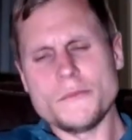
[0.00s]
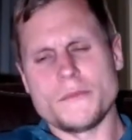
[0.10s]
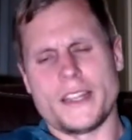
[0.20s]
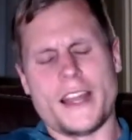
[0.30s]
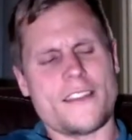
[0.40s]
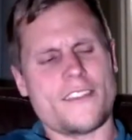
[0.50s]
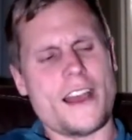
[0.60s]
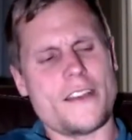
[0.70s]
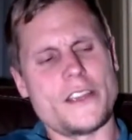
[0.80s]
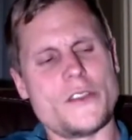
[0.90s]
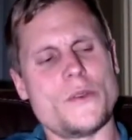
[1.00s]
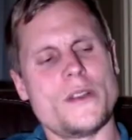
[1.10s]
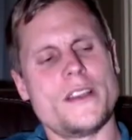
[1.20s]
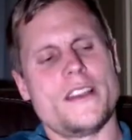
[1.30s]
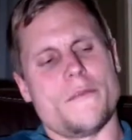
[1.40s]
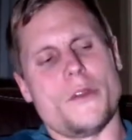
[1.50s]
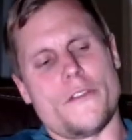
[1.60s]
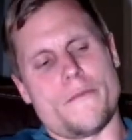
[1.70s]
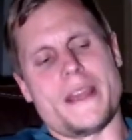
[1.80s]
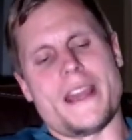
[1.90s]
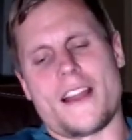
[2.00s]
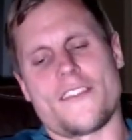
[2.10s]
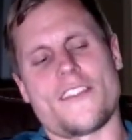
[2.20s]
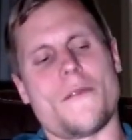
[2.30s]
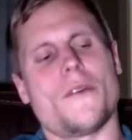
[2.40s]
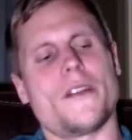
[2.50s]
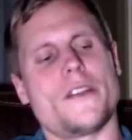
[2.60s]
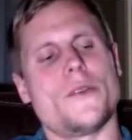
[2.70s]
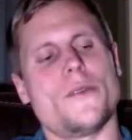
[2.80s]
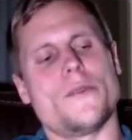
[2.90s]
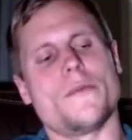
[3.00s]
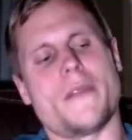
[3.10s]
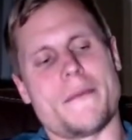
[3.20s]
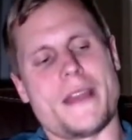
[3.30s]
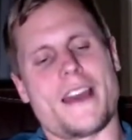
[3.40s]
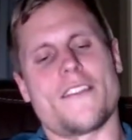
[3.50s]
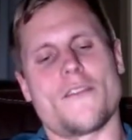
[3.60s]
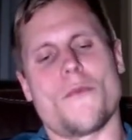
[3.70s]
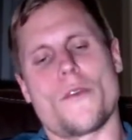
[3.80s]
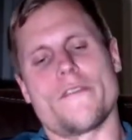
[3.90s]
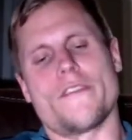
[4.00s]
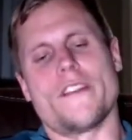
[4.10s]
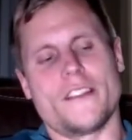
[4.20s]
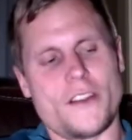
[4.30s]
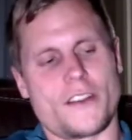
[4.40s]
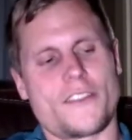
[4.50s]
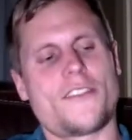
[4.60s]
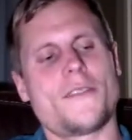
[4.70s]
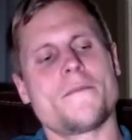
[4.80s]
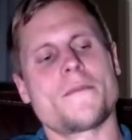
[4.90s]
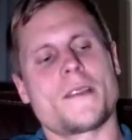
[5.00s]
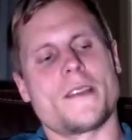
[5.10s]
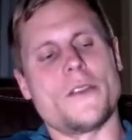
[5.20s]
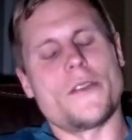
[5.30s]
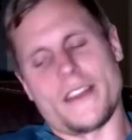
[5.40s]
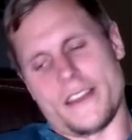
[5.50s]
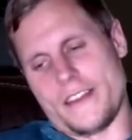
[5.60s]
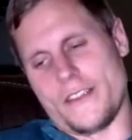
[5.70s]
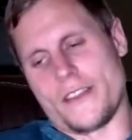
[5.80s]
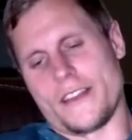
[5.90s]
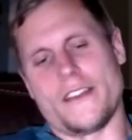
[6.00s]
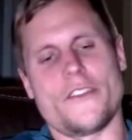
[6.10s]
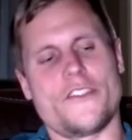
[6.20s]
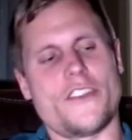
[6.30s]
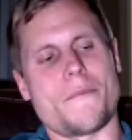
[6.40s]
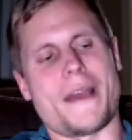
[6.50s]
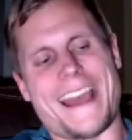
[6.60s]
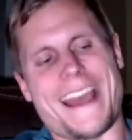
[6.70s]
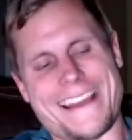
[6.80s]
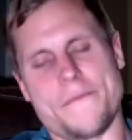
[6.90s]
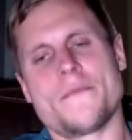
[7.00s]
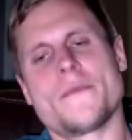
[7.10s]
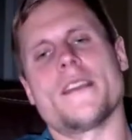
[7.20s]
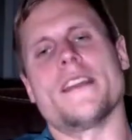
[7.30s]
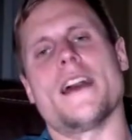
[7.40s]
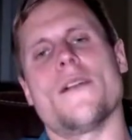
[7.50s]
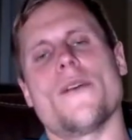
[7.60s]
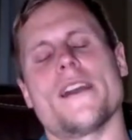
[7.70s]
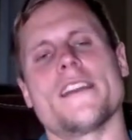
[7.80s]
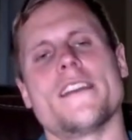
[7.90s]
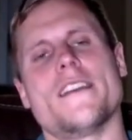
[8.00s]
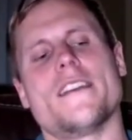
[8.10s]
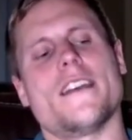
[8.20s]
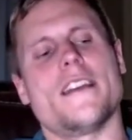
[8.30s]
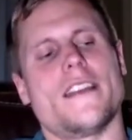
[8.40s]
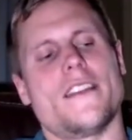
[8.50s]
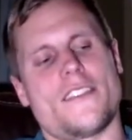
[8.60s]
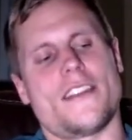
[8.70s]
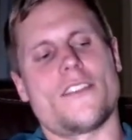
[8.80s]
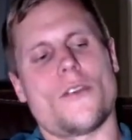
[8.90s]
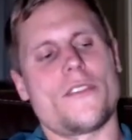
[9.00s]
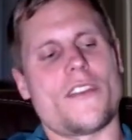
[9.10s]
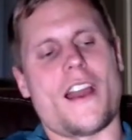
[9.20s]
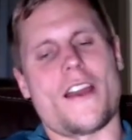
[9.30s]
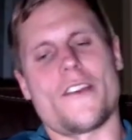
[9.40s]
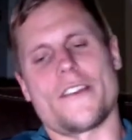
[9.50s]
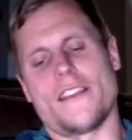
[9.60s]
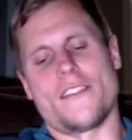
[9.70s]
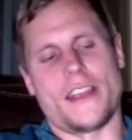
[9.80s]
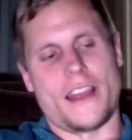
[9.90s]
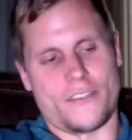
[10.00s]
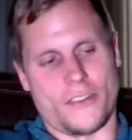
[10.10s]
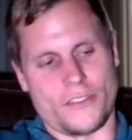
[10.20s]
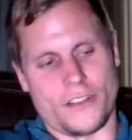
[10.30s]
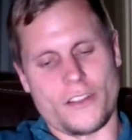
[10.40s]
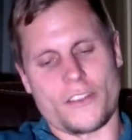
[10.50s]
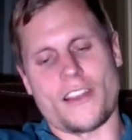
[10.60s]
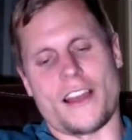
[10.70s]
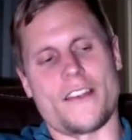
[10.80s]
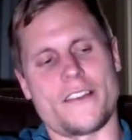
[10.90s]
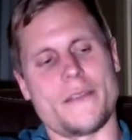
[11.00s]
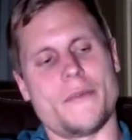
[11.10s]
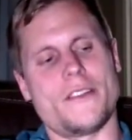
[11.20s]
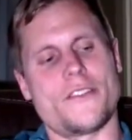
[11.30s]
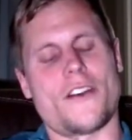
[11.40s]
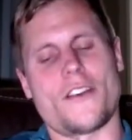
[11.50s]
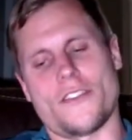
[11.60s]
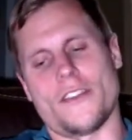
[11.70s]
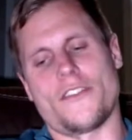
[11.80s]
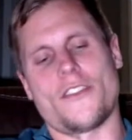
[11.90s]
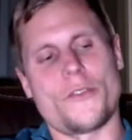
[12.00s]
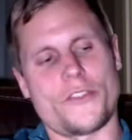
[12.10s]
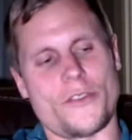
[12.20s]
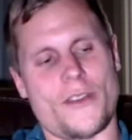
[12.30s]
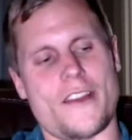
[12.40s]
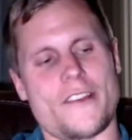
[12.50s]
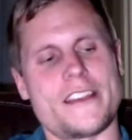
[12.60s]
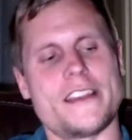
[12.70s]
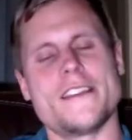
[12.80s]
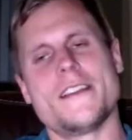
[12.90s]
And that's how you move beyond someone who maybe has more of the looks. You can jump ahead in that way. And it's always a hierarchy. Yes, there's a looks hierarchy, but there's also the social hierarchy,